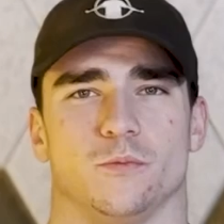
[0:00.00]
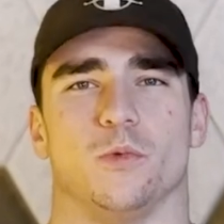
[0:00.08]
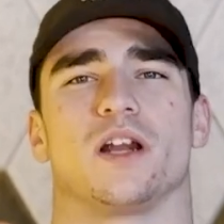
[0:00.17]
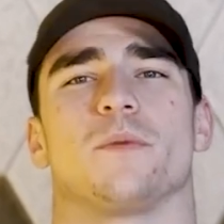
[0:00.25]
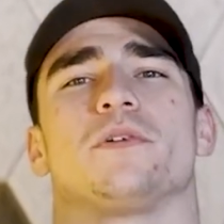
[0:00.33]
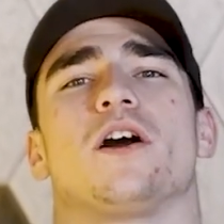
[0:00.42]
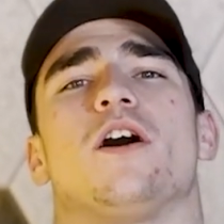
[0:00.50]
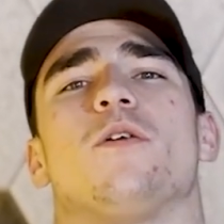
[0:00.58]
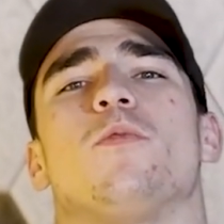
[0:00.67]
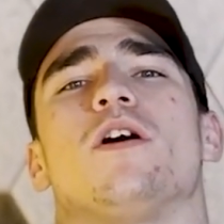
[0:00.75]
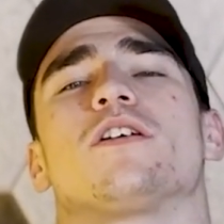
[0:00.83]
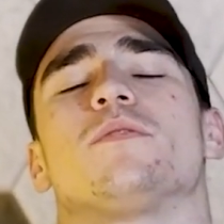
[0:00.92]
What up, y'all?
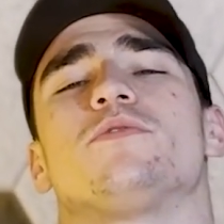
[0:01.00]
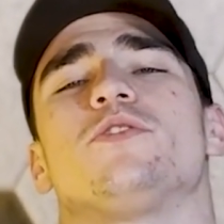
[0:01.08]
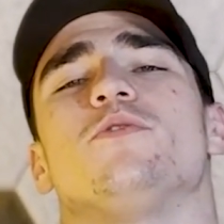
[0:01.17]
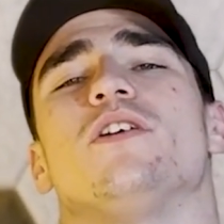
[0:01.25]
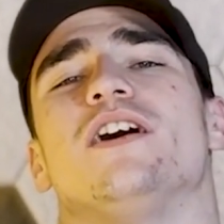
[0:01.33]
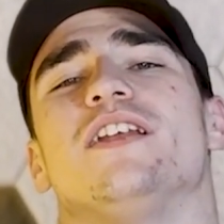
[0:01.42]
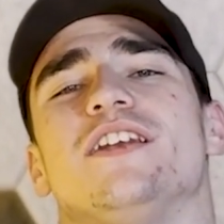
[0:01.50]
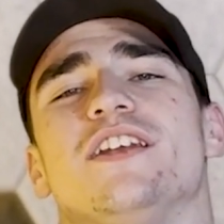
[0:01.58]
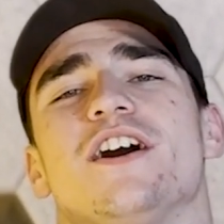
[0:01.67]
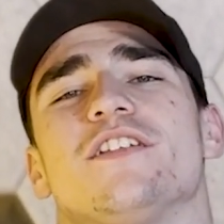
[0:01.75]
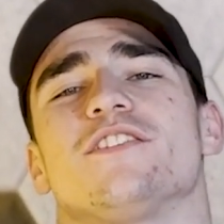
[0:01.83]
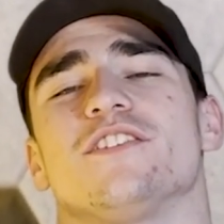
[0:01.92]
Welcome to
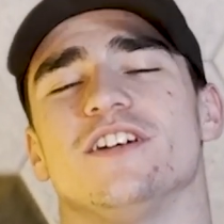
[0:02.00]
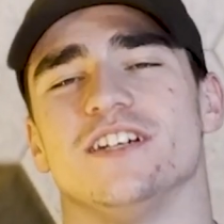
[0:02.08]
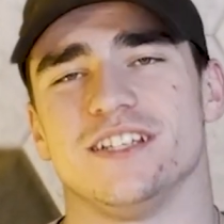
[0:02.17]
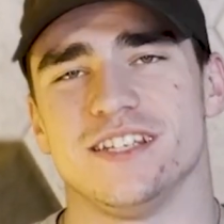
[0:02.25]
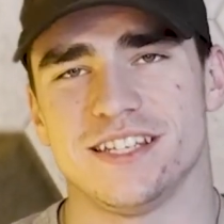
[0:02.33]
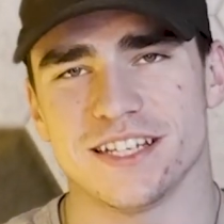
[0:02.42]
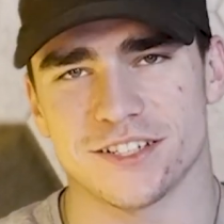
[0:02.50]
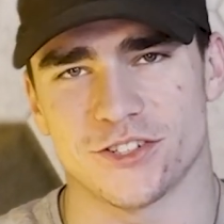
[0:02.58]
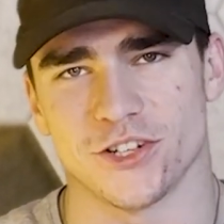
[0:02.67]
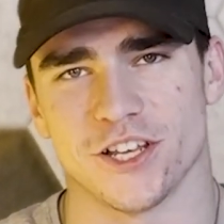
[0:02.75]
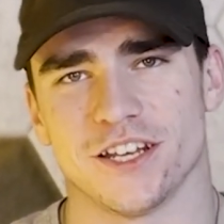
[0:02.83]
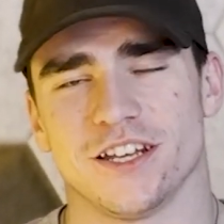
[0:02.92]
another
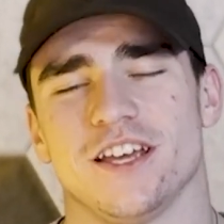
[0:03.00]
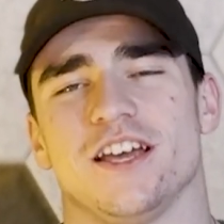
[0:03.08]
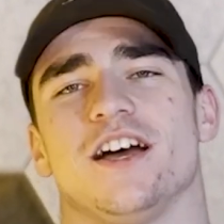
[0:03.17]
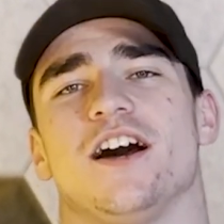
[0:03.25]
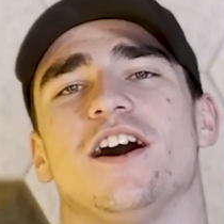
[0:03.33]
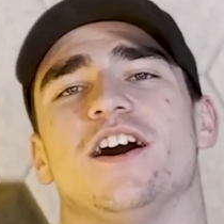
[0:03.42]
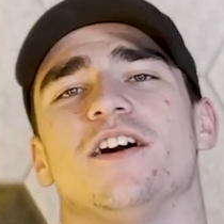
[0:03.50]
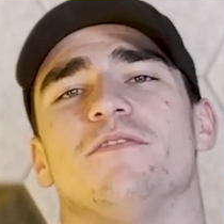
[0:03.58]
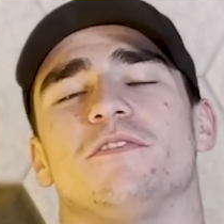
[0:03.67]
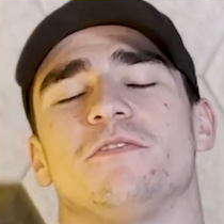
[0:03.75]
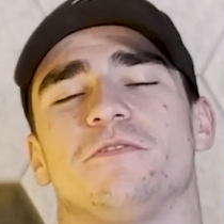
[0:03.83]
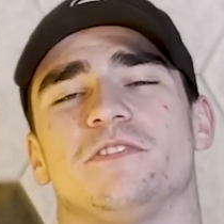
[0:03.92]
edition
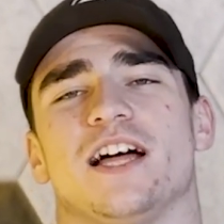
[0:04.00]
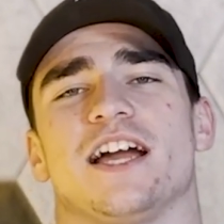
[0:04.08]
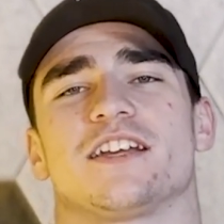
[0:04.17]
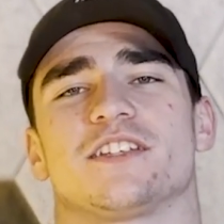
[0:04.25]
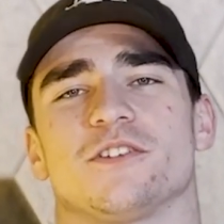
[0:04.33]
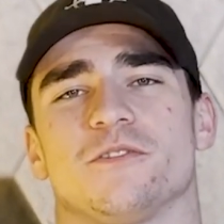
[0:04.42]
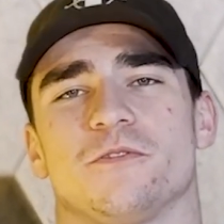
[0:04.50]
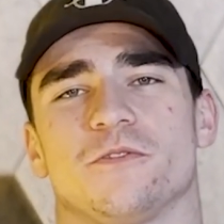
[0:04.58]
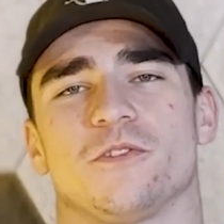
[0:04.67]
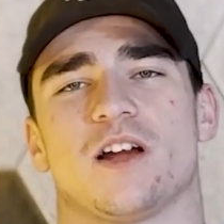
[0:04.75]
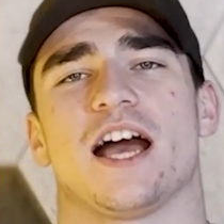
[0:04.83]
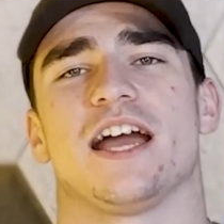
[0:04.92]
of Flex
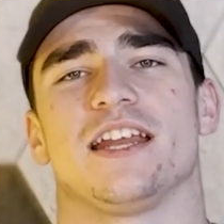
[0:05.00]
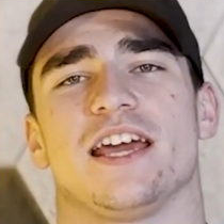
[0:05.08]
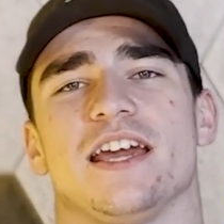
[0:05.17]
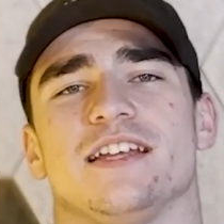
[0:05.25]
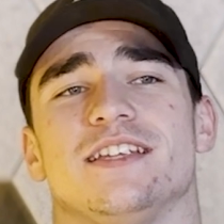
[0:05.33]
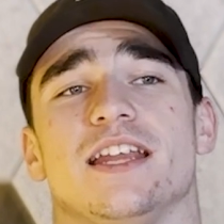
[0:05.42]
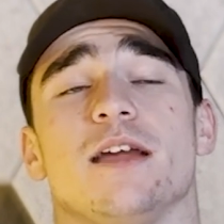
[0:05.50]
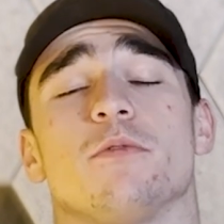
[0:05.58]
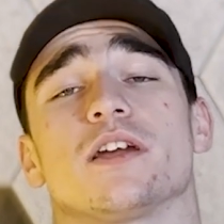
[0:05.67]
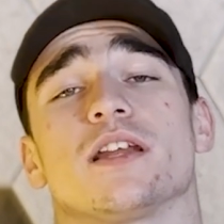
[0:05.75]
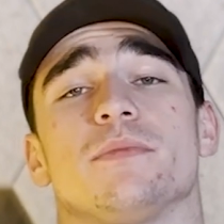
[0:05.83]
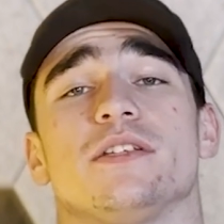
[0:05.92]
Friday. Today,
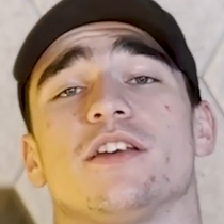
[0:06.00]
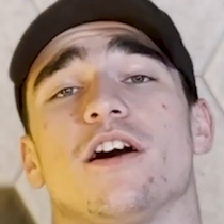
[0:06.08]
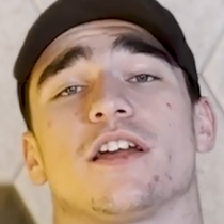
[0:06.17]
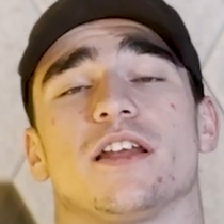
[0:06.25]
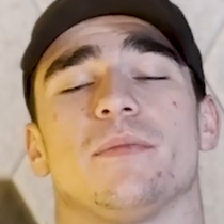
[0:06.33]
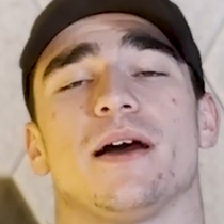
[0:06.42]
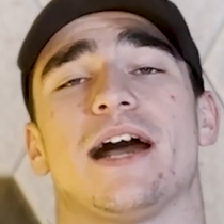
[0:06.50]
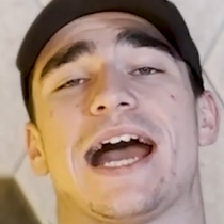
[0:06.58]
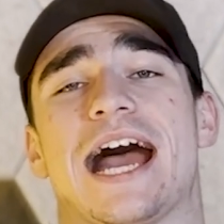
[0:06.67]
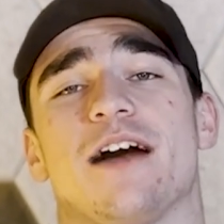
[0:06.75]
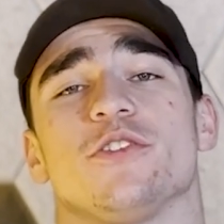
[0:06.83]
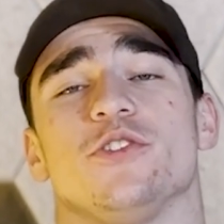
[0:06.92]
we're going to be talking about
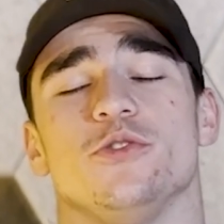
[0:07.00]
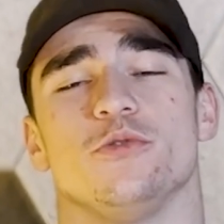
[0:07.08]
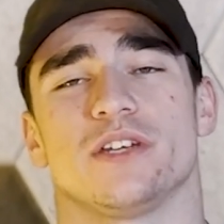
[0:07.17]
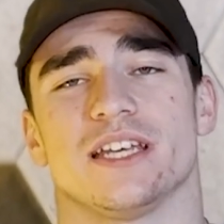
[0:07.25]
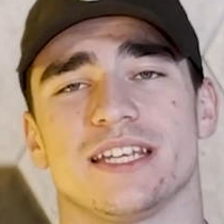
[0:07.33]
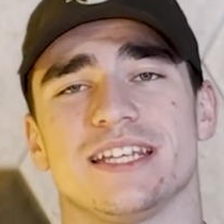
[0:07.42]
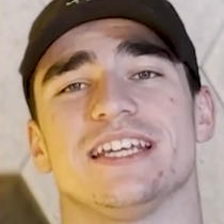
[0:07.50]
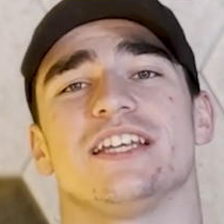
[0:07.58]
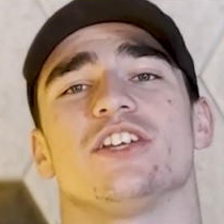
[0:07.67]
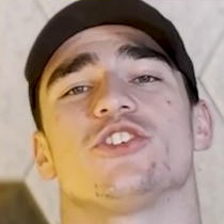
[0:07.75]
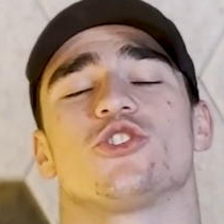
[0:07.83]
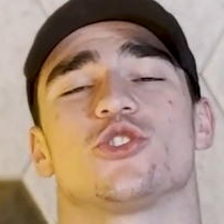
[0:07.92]
how you can get
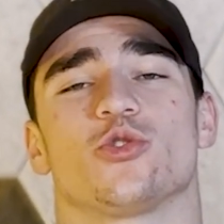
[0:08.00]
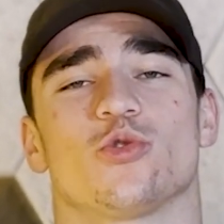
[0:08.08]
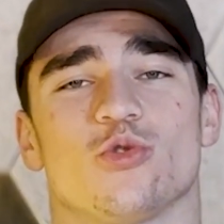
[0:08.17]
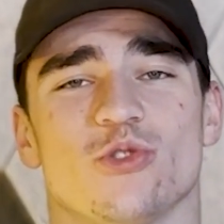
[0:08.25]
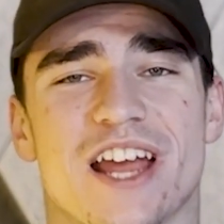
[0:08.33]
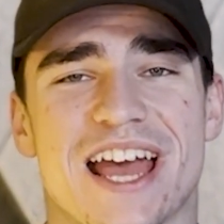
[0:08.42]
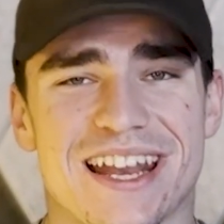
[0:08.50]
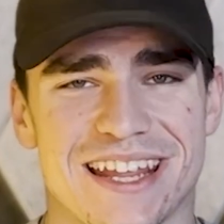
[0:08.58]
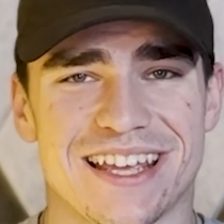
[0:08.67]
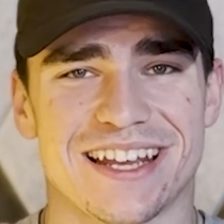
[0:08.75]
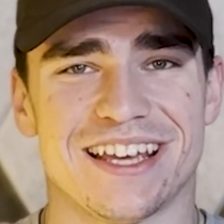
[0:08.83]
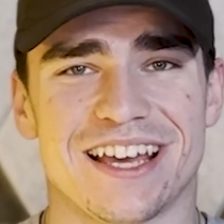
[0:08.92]

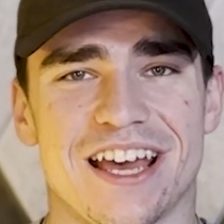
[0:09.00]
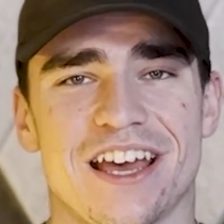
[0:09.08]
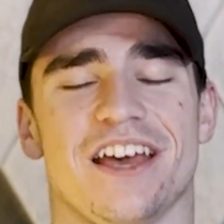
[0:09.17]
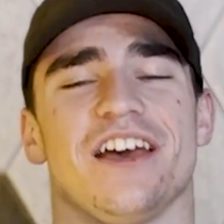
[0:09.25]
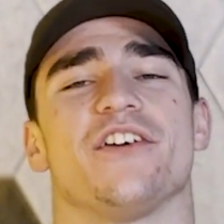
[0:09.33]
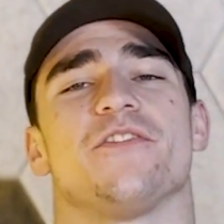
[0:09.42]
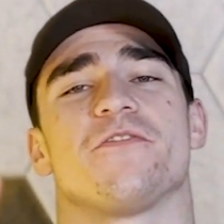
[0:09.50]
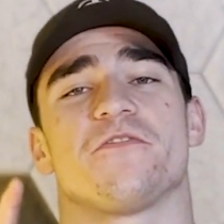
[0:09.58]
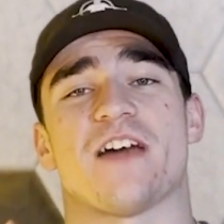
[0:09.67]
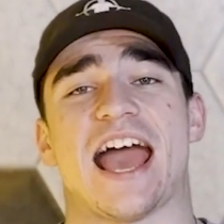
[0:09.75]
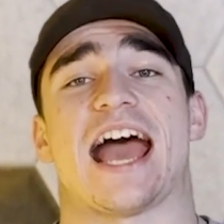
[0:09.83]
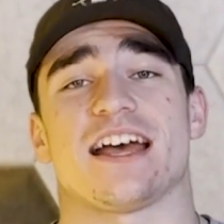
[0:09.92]
shredded
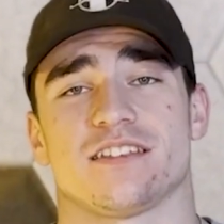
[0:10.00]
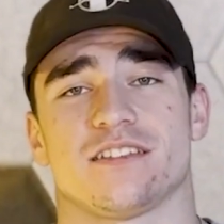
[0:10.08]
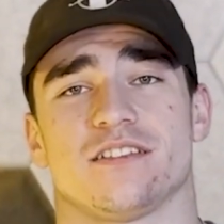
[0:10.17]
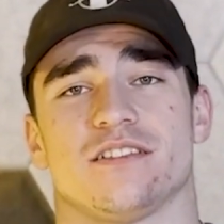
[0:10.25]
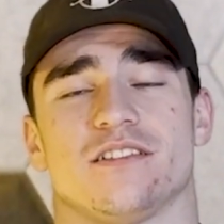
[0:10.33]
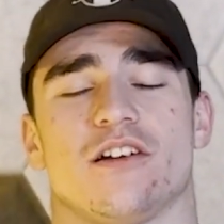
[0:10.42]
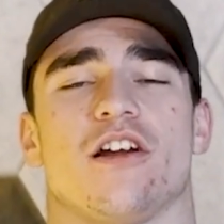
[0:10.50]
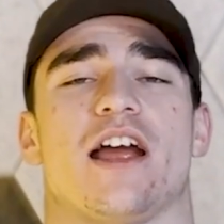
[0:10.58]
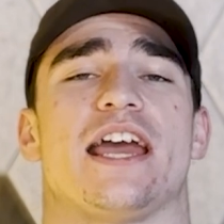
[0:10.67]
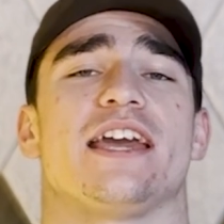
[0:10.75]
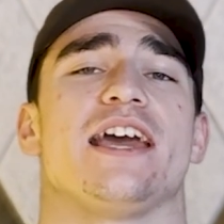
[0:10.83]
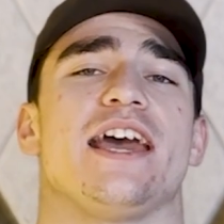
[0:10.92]
fast, all
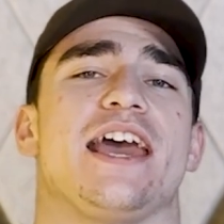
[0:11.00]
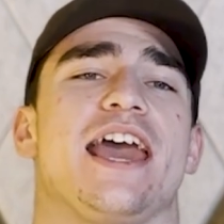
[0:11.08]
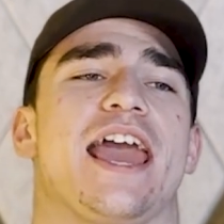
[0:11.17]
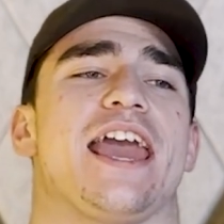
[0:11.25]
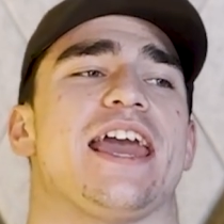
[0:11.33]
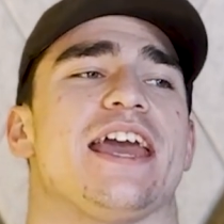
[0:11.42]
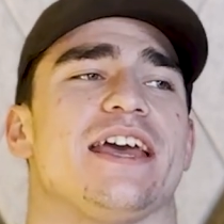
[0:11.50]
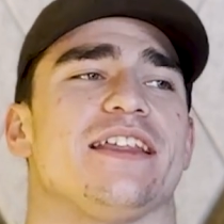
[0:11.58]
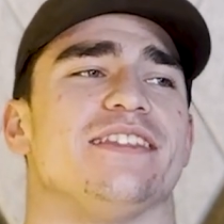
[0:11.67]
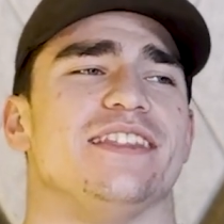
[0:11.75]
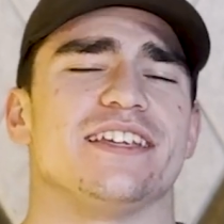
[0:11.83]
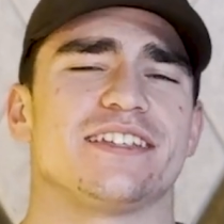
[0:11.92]
right?
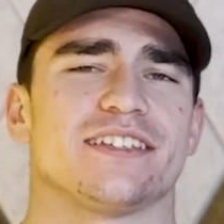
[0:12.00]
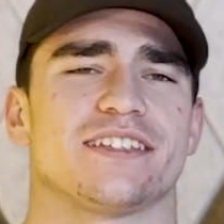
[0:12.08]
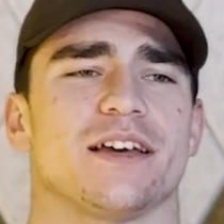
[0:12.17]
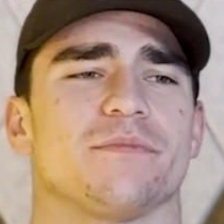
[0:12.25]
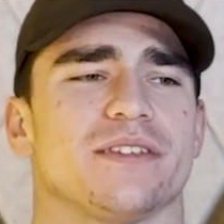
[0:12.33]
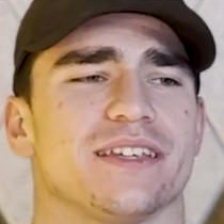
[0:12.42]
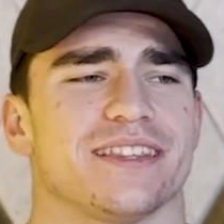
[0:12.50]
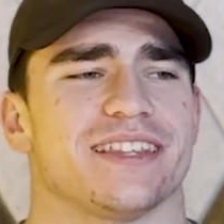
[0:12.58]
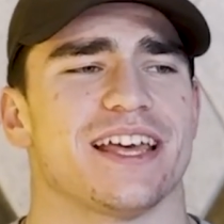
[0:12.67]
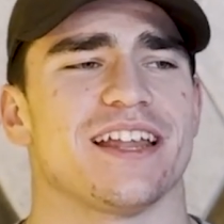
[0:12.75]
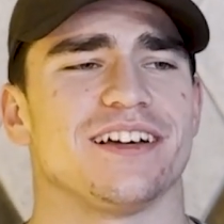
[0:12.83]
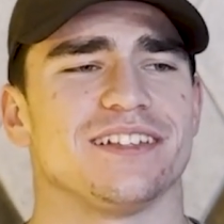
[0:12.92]
And this is something
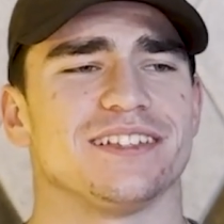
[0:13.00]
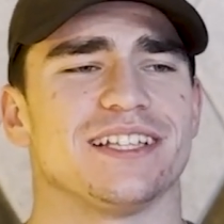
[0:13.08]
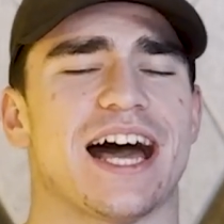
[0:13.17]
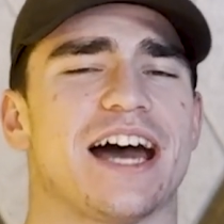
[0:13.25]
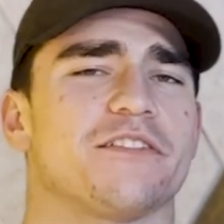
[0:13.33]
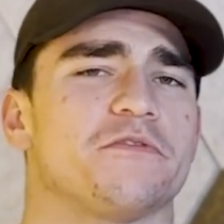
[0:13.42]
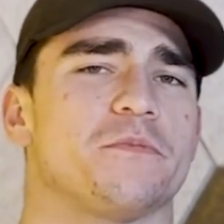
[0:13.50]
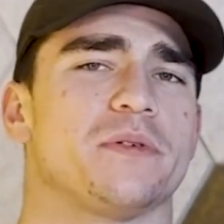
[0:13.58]
that a lot of